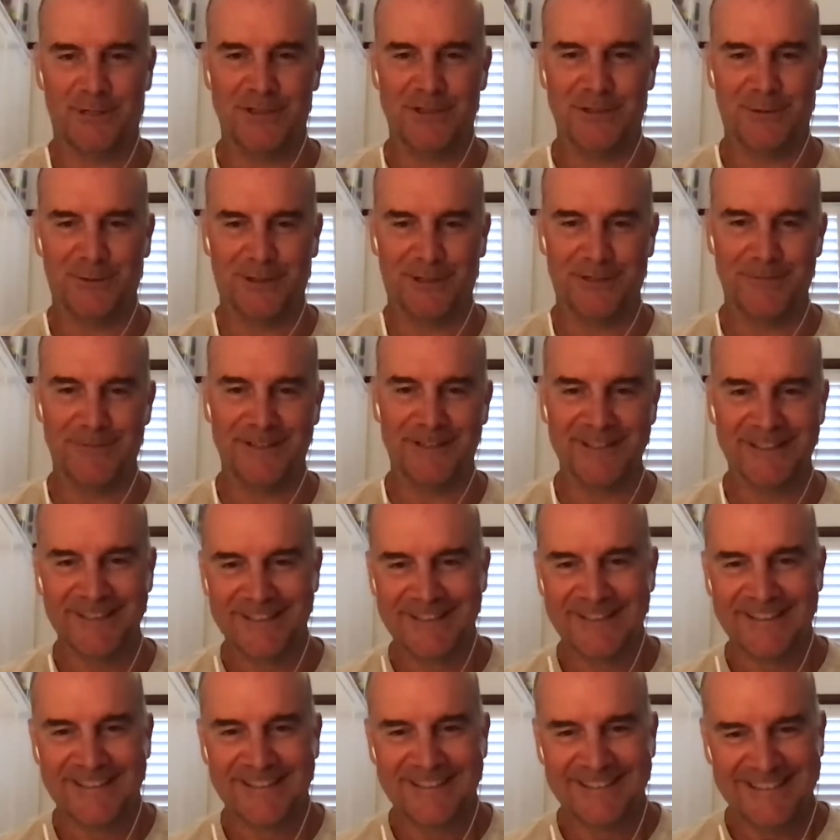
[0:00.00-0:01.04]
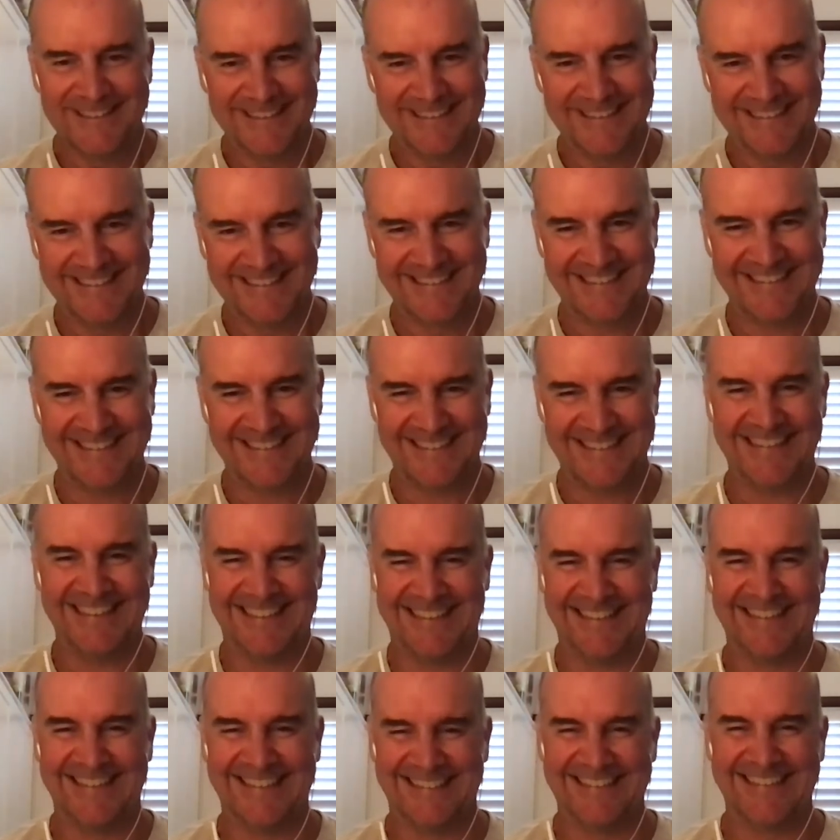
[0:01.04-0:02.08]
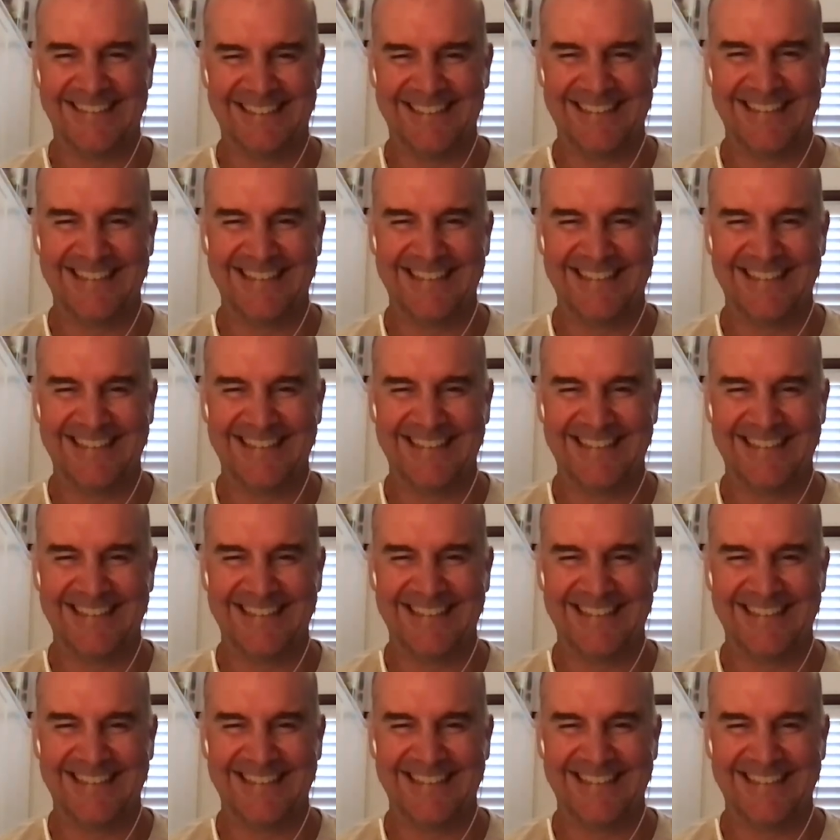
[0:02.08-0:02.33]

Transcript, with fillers: know the one you're talking about. Yeah, yeah, yeah. I've,